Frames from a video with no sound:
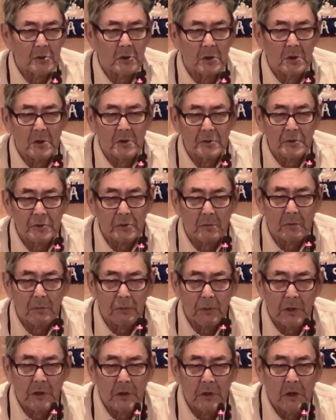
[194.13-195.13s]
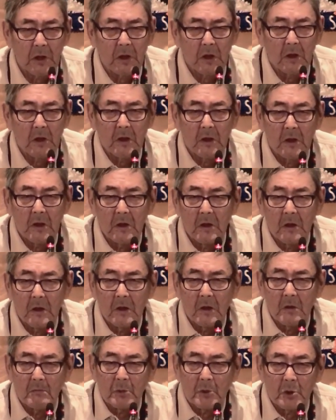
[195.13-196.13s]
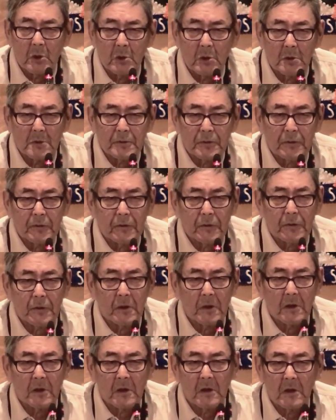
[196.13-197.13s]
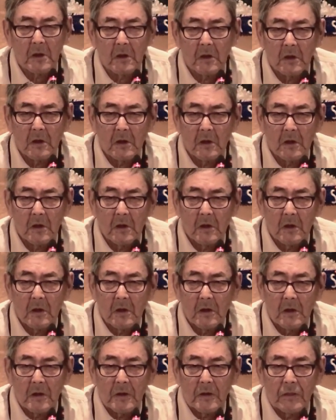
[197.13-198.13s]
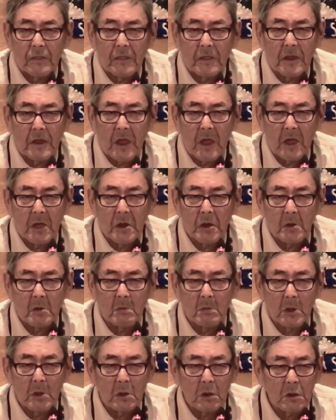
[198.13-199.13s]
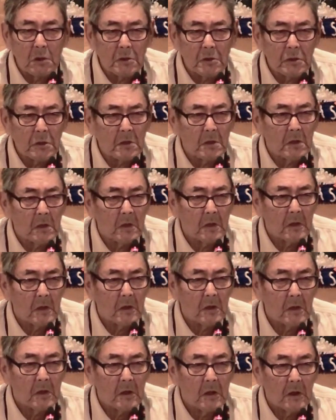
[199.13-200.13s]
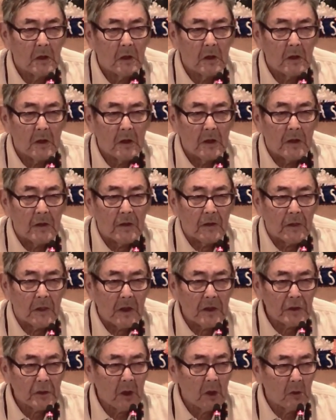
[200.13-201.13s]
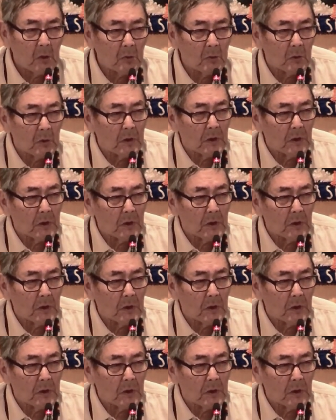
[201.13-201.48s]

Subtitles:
of the birds and the animal, and that's how we